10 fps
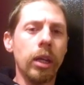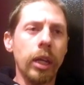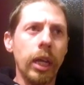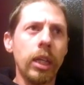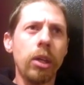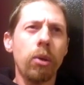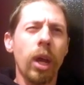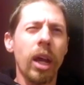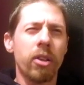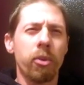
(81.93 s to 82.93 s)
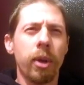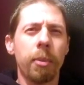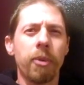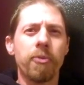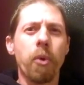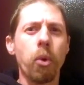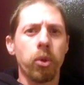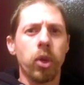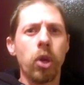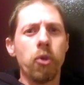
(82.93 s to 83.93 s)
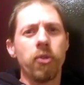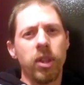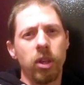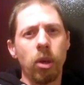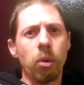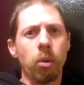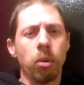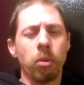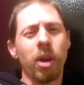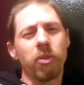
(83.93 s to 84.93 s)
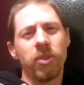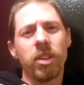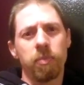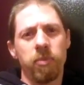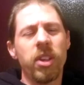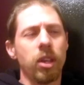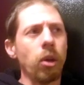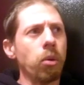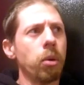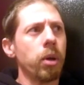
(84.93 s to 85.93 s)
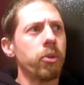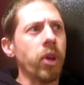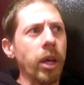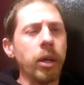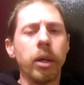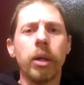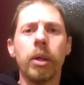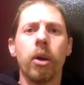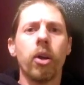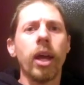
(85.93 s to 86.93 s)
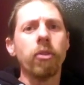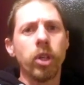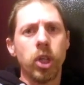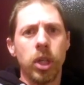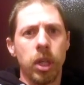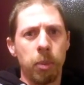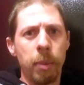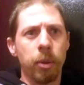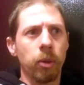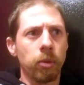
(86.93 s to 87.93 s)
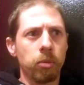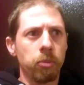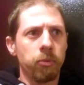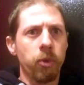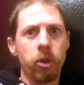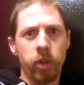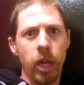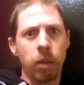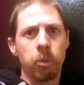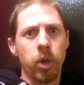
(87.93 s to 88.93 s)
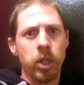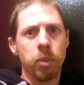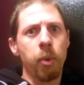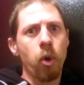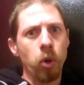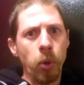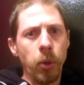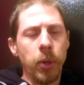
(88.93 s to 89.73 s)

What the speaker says: In the UK, it's around about 4th Q, 5th Q, well, 5th Q, I would say, on average, that people are first getting put into bogu.